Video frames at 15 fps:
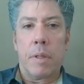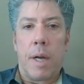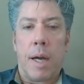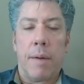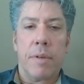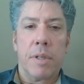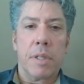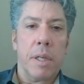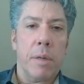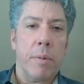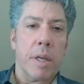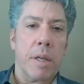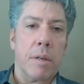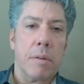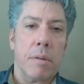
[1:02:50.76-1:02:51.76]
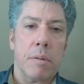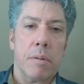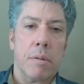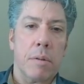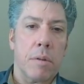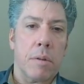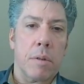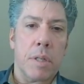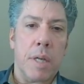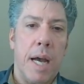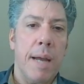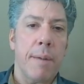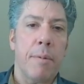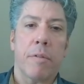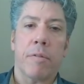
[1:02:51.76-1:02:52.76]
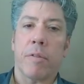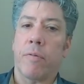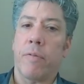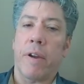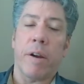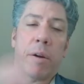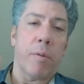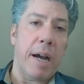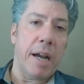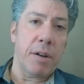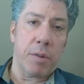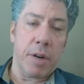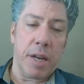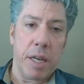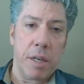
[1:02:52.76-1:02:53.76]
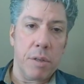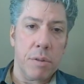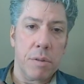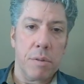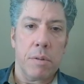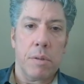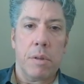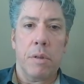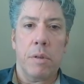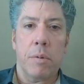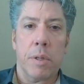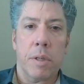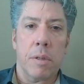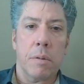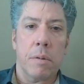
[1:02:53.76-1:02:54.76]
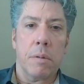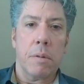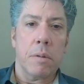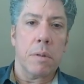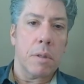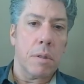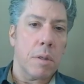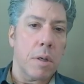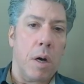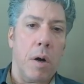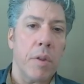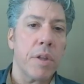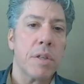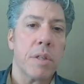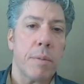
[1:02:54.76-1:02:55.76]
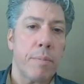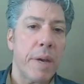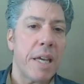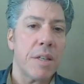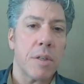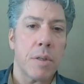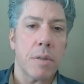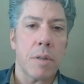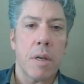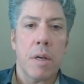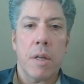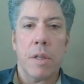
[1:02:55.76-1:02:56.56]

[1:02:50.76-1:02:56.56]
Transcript: obviously, we can time over a very wide range. You would call this the basis.